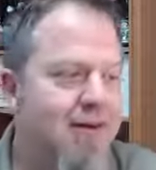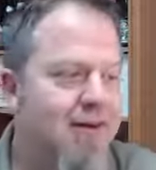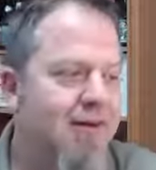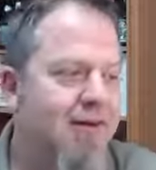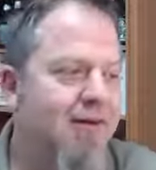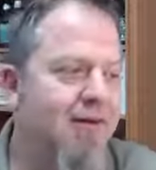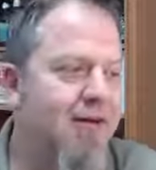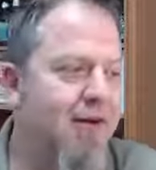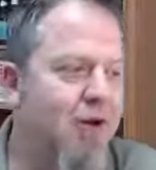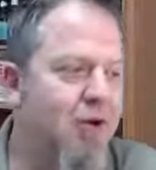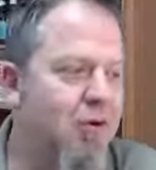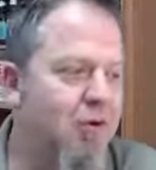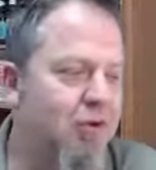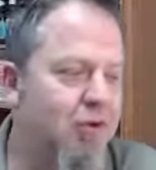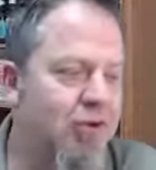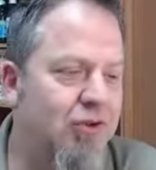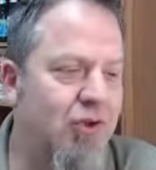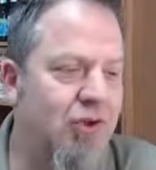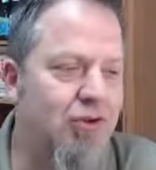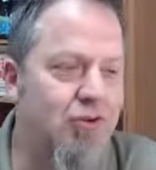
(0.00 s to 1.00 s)
you know,
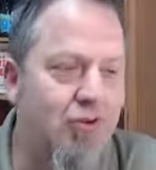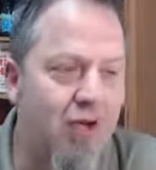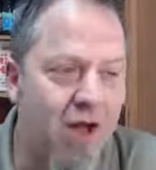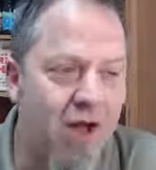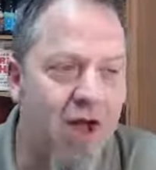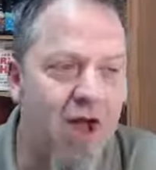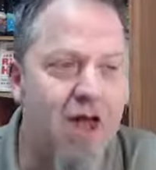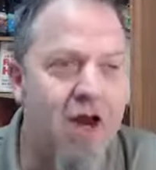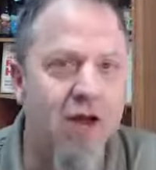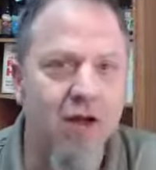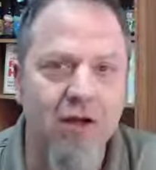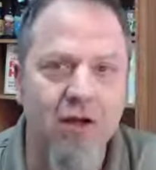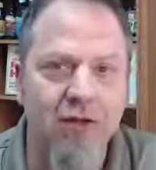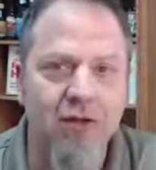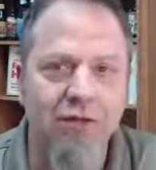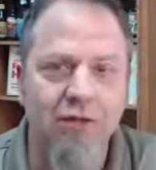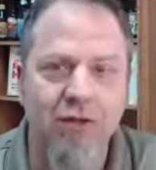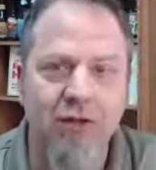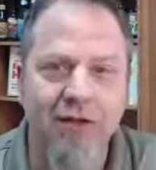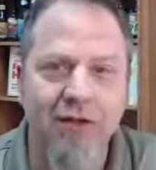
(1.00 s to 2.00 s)
just a lot
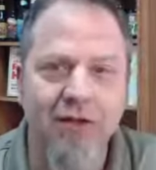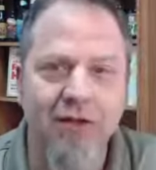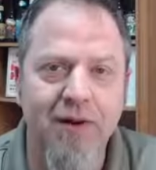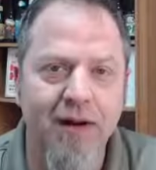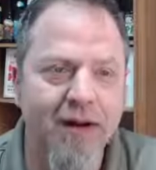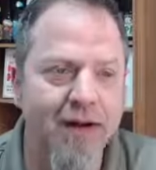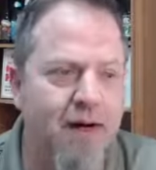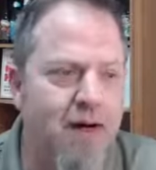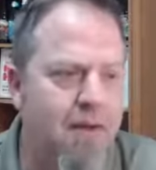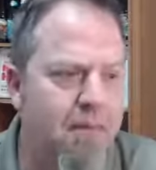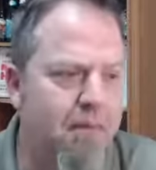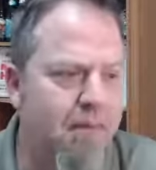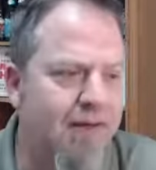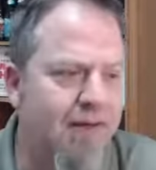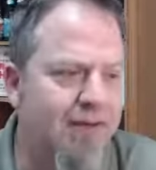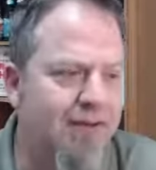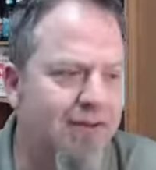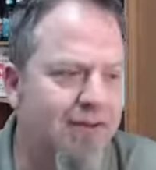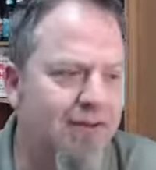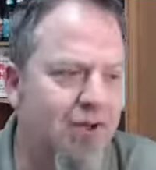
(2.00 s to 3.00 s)
of really great
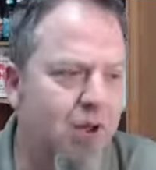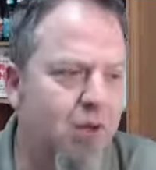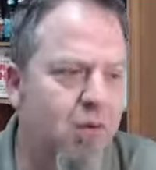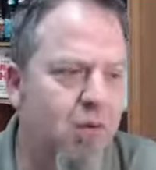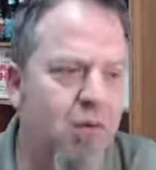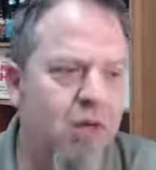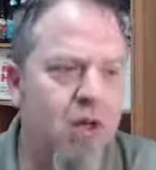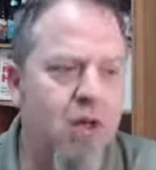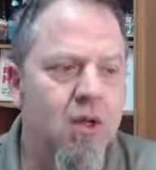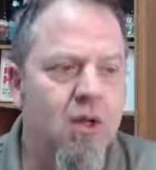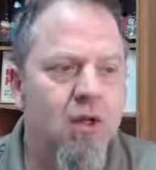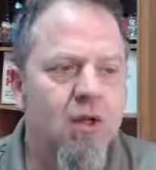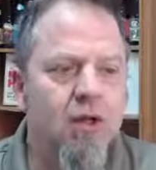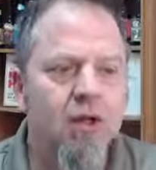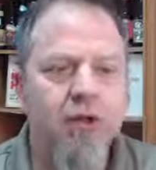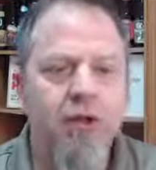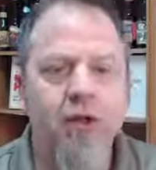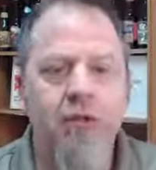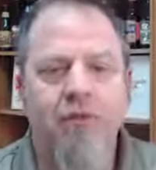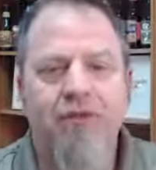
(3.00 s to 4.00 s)
companies. So,
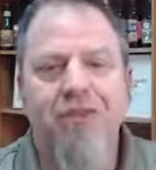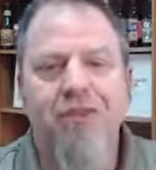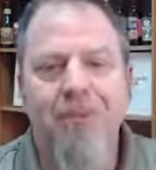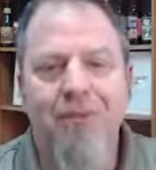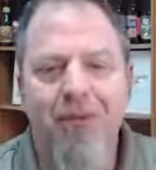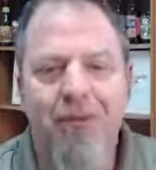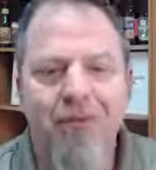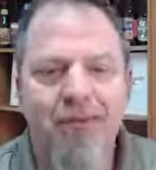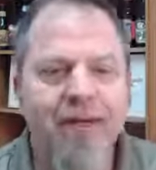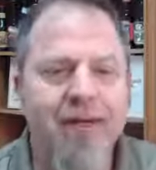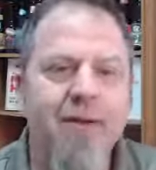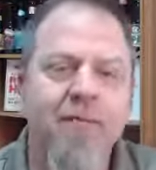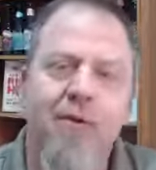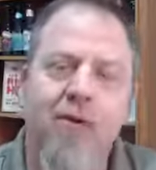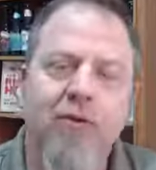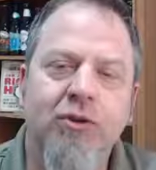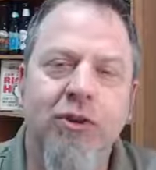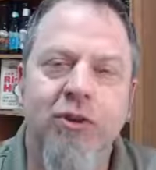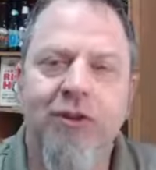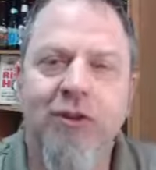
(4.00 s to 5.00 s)
you know, typically
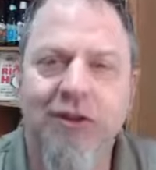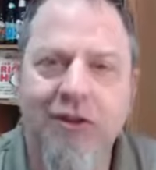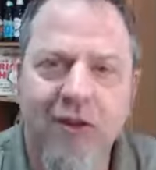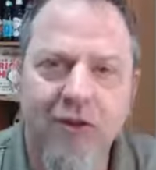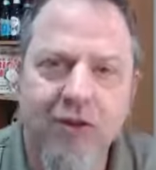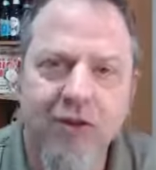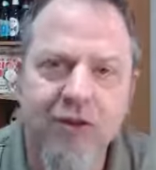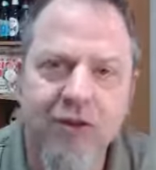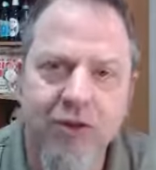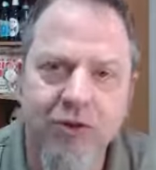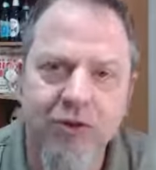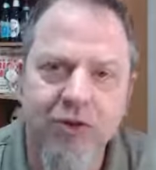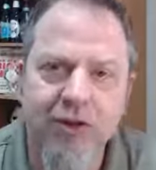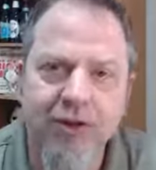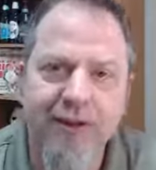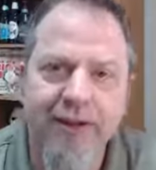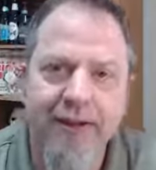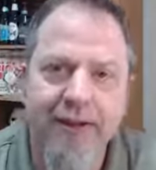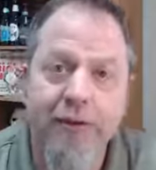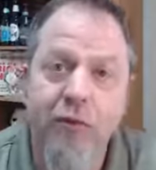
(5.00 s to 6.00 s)
emotions that are
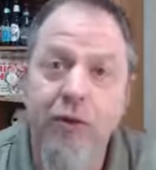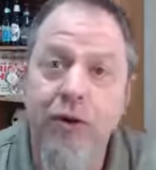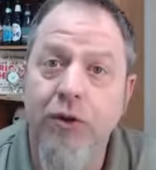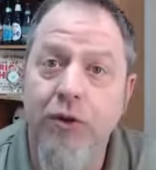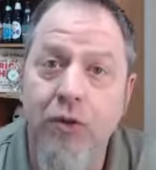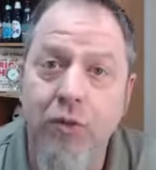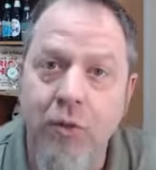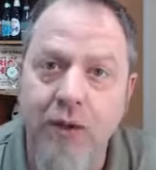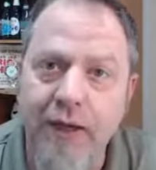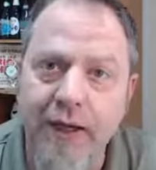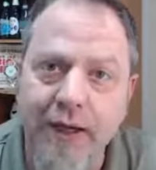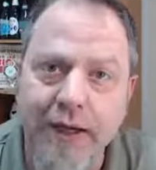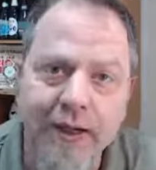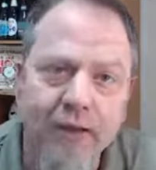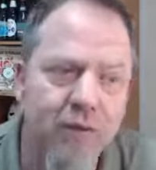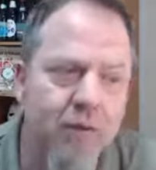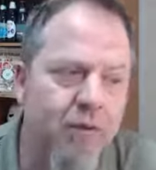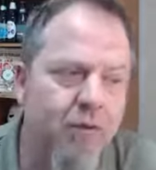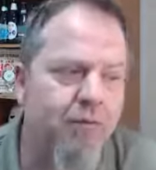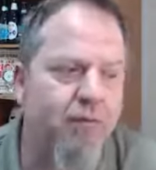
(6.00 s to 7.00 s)
associated with
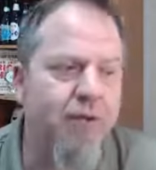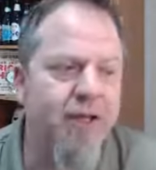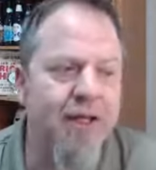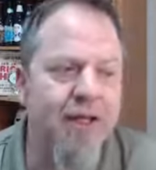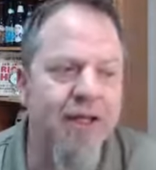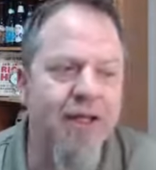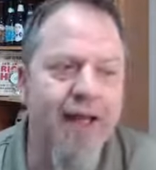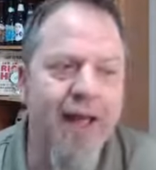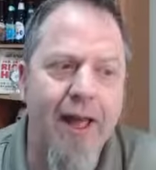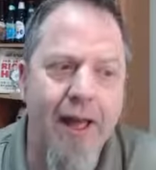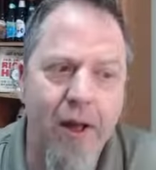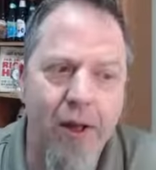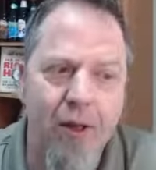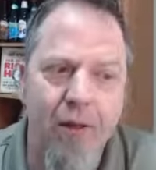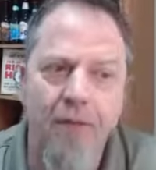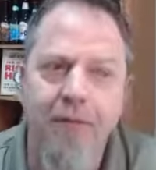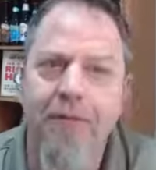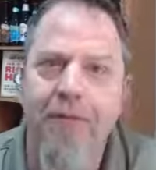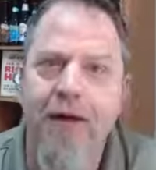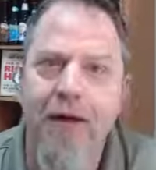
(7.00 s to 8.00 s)
green would be
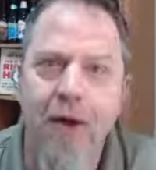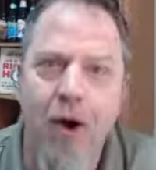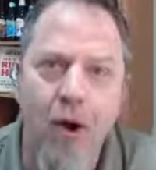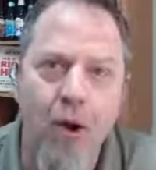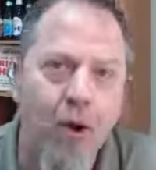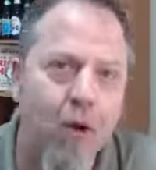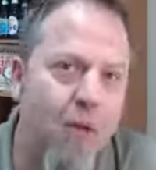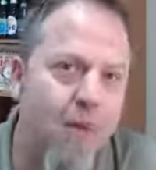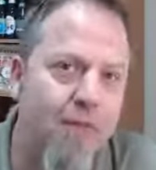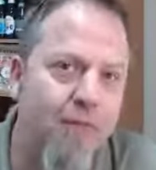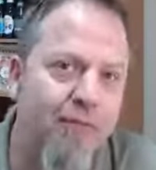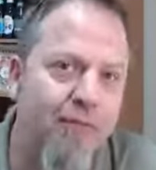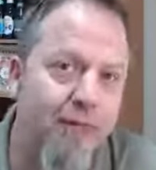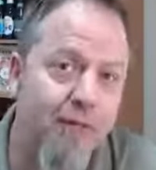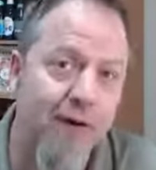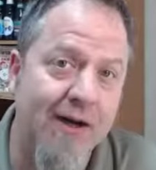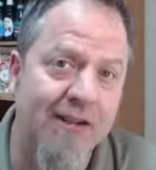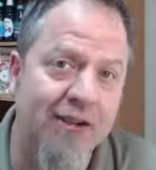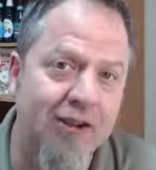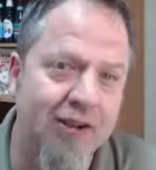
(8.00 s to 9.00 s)
health and hope,
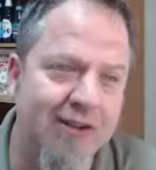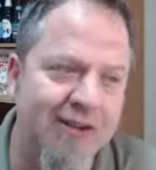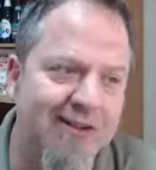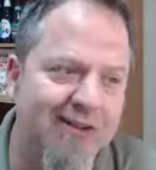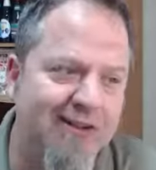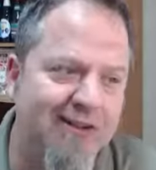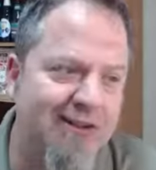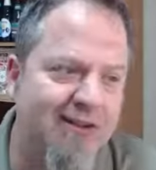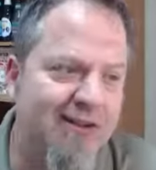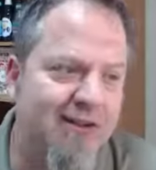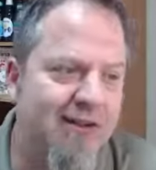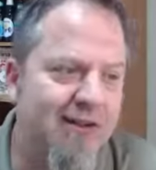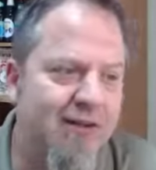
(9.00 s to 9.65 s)
freshness,